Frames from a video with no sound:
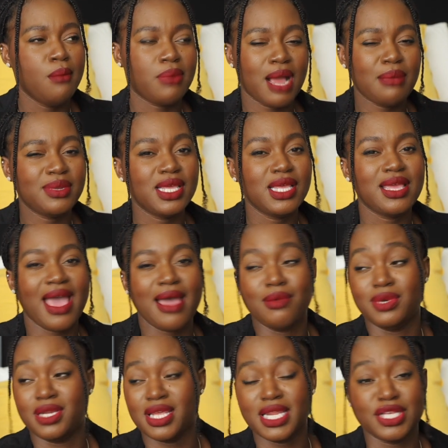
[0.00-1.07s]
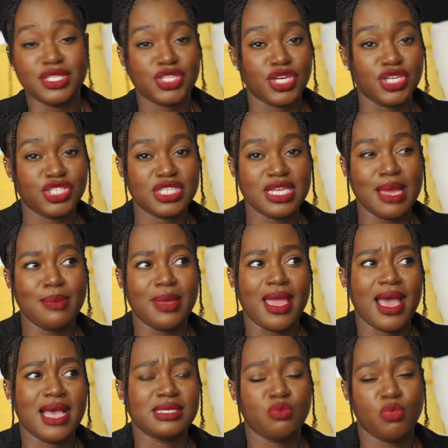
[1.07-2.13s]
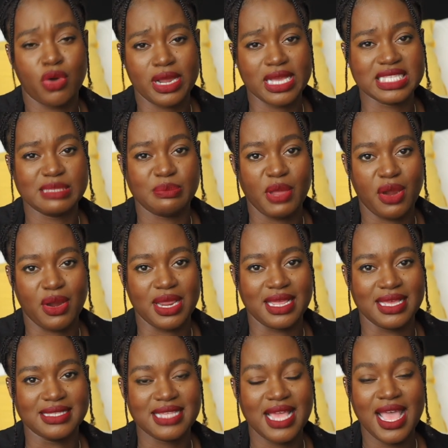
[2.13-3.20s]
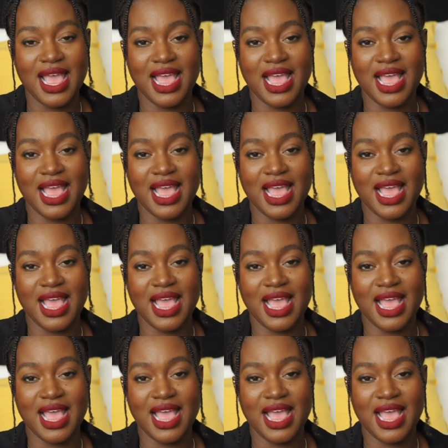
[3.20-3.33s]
probably did internship and has more experience